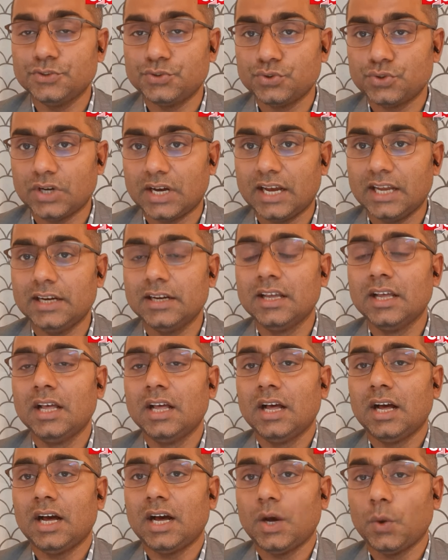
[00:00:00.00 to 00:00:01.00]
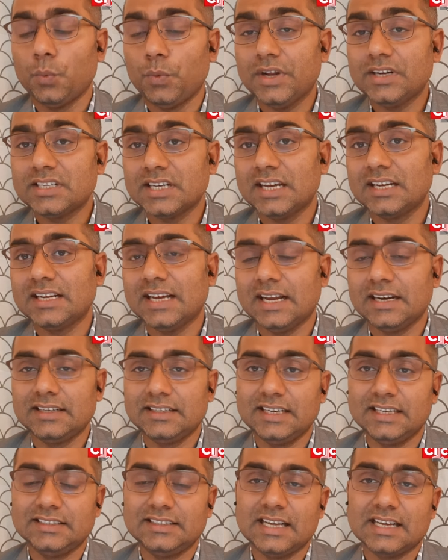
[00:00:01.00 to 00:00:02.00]
Israel uh, went ahead
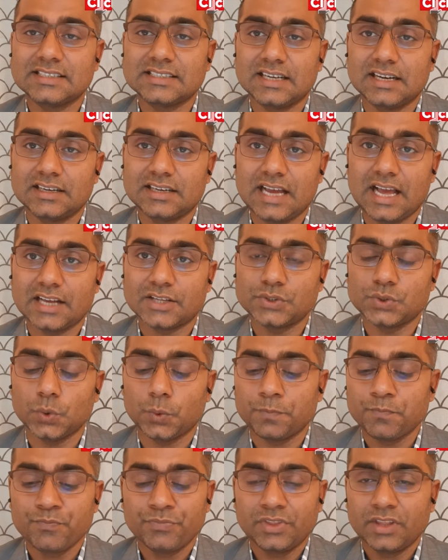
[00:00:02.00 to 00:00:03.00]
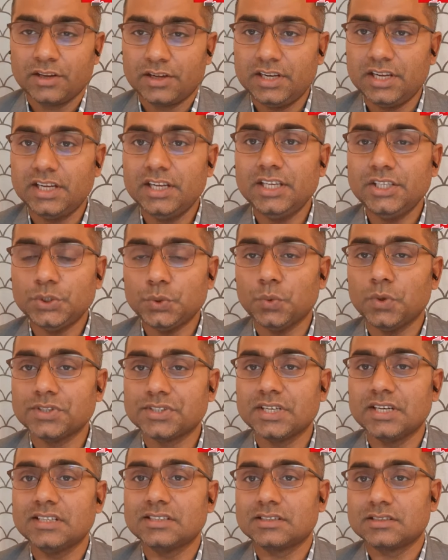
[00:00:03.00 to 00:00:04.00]
and did that attack. So clearly
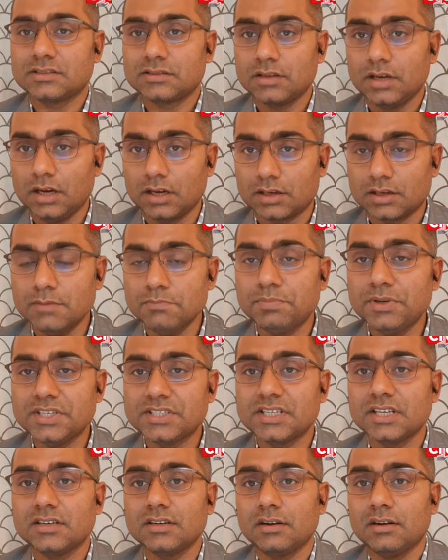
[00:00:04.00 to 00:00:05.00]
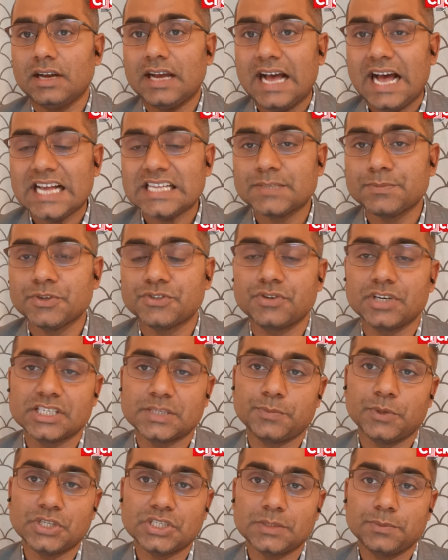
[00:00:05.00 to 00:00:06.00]
USA is uh, complicit as much
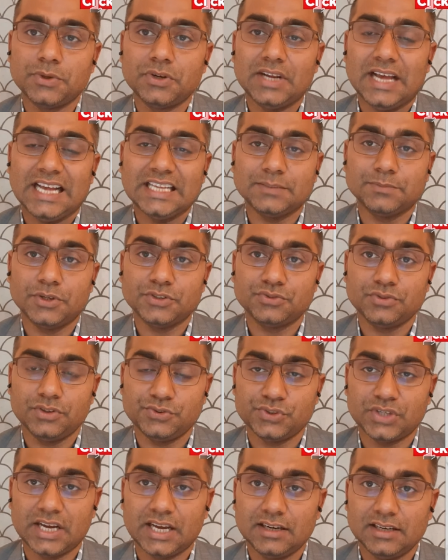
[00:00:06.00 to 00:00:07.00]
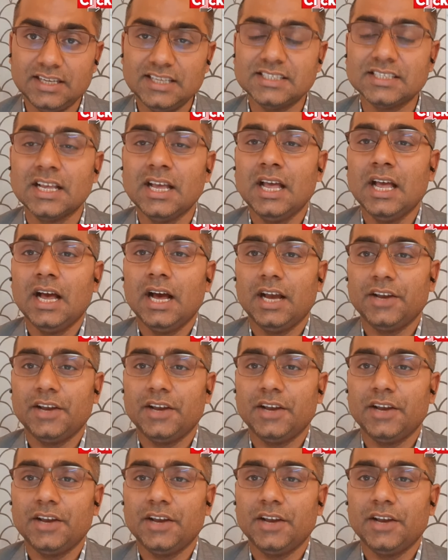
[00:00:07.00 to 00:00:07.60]
responsible as much Israel is.